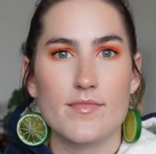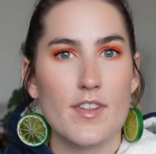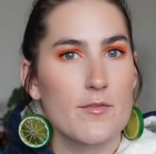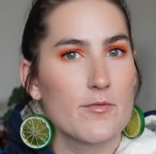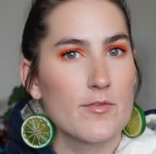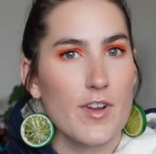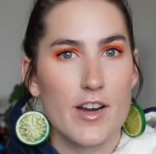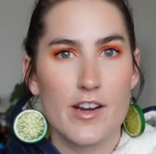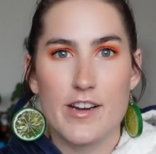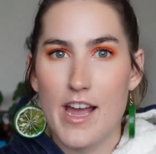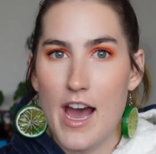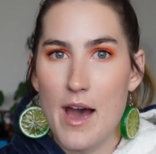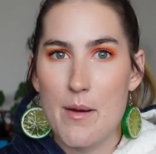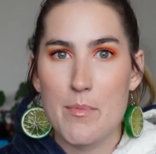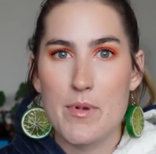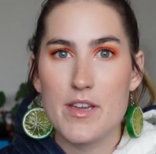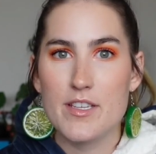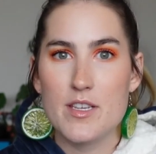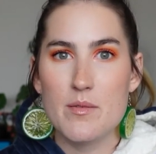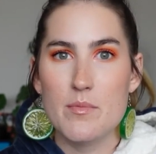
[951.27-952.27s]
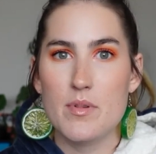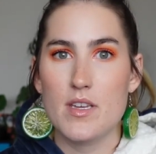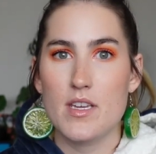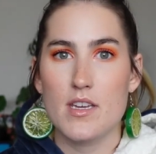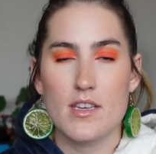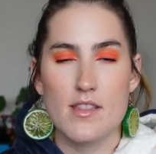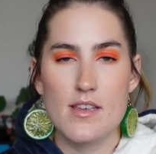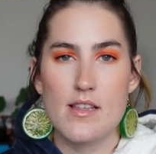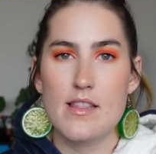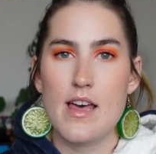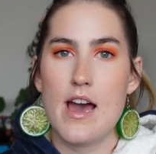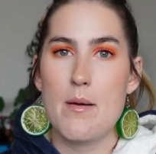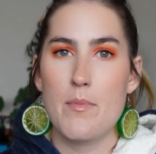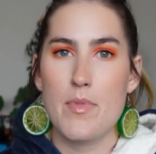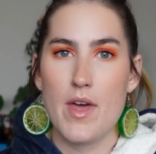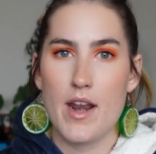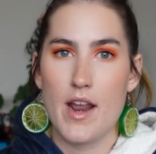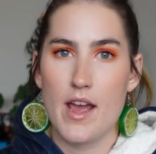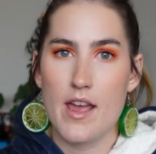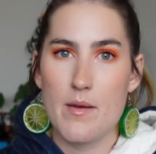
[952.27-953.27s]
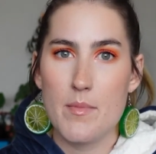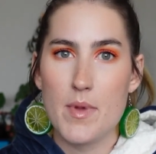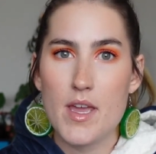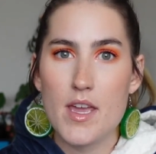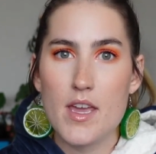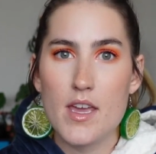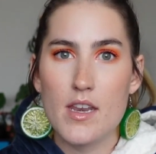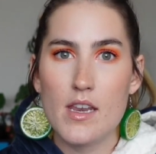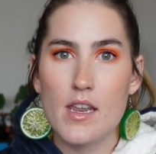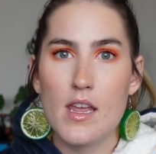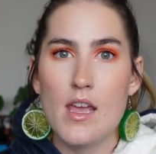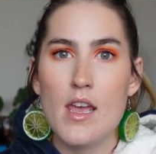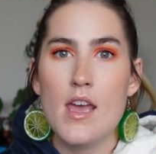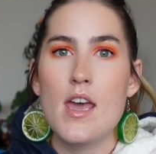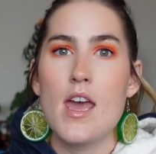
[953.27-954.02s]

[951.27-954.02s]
very happy to be in the lab that I am in,